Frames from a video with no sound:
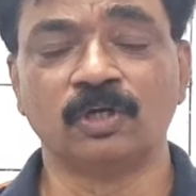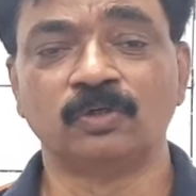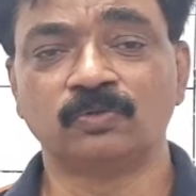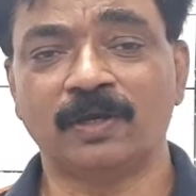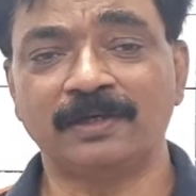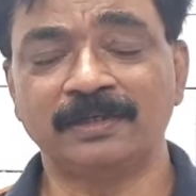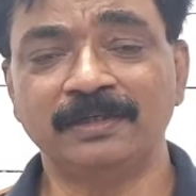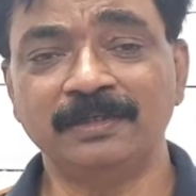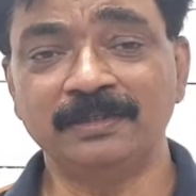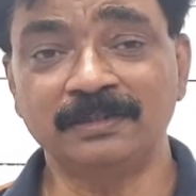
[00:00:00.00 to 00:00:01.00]
So at the
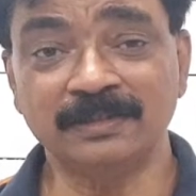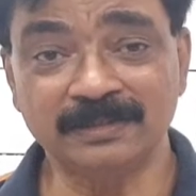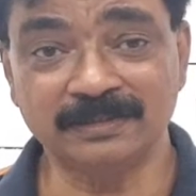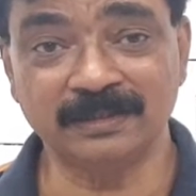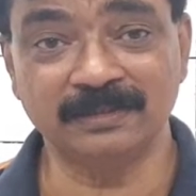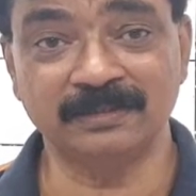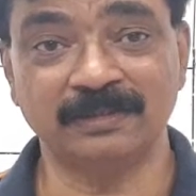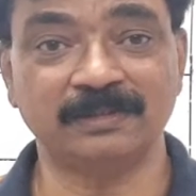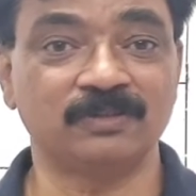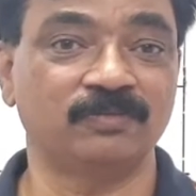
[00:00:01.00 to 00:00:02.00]
initial stages,
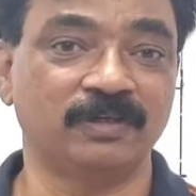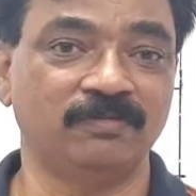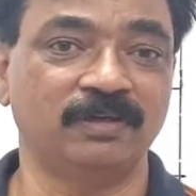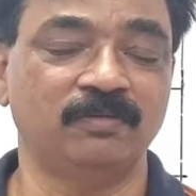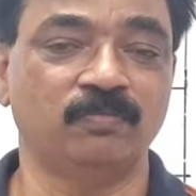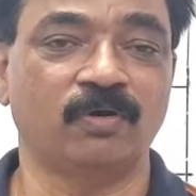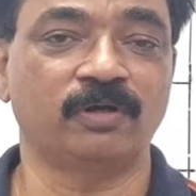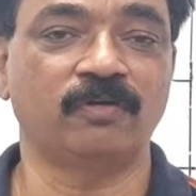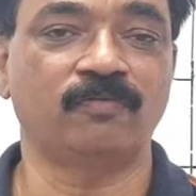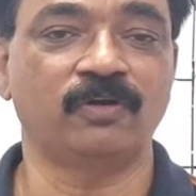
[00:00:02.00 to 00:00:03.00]
it is very
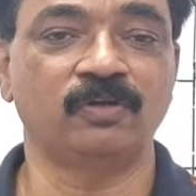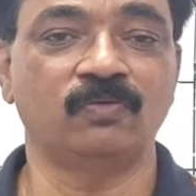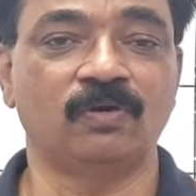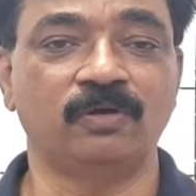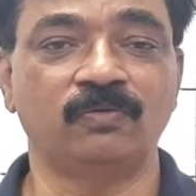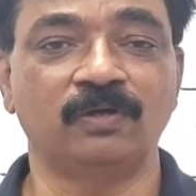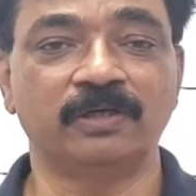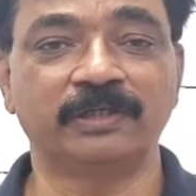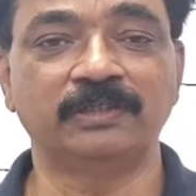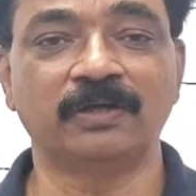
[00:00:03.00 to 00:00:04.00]
important for you all to
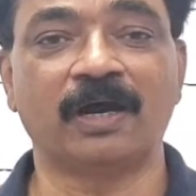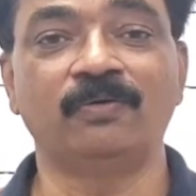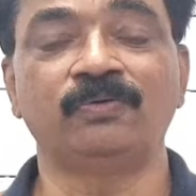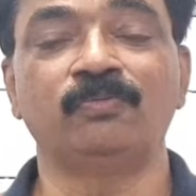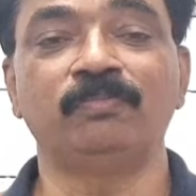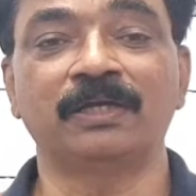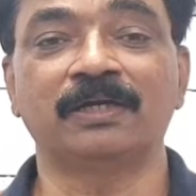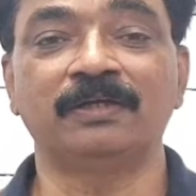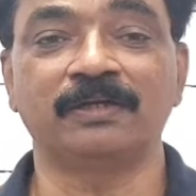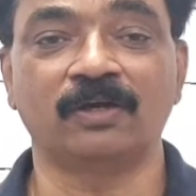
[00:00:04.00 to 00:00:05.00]
learn how to make
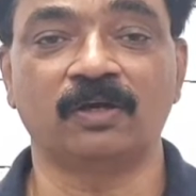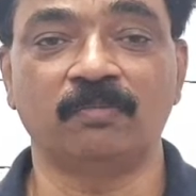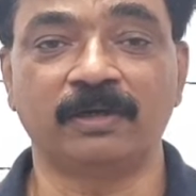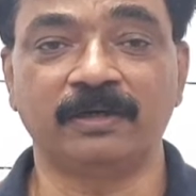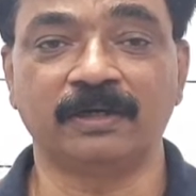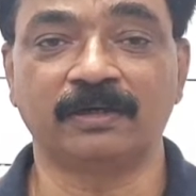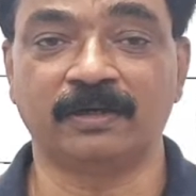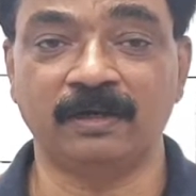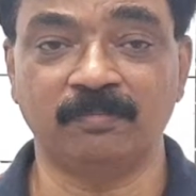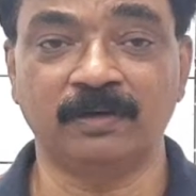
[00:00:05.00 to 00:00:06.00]
a trigonometric
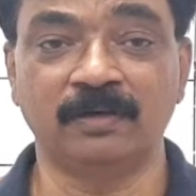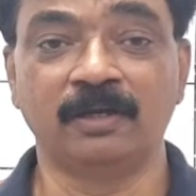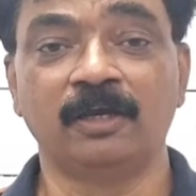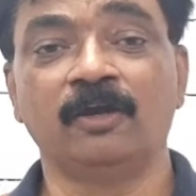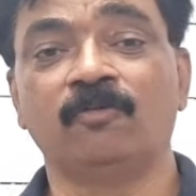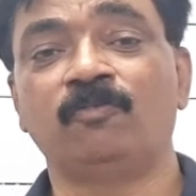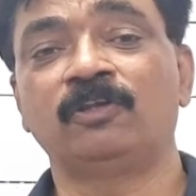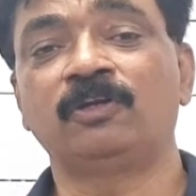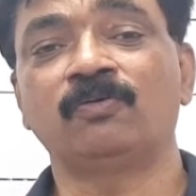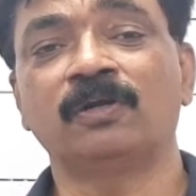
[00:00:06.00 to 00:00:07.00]
table,
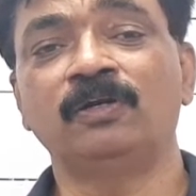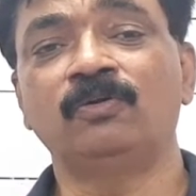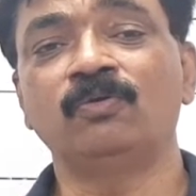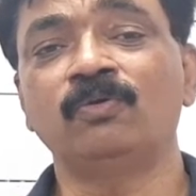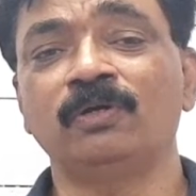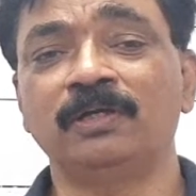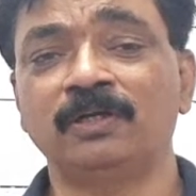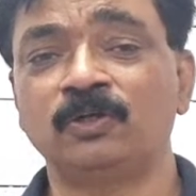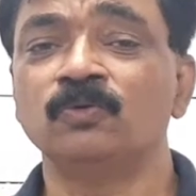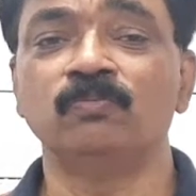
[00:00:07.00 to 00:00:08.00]
which you can do
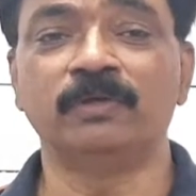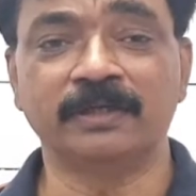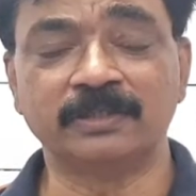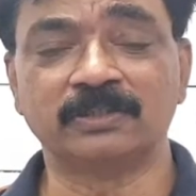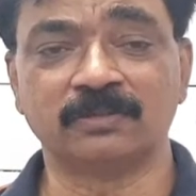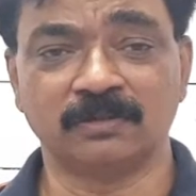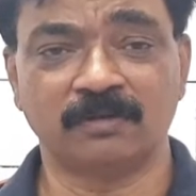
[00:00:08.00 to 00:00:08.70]
in 2 minutes.